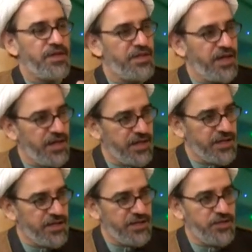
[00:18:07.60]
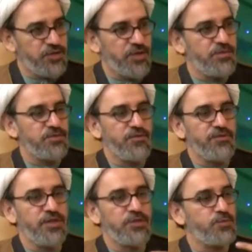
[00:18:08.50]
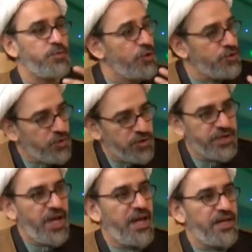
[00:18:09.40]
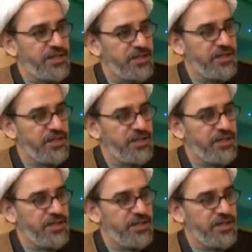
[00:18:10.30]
there in terms of their spiritual reality,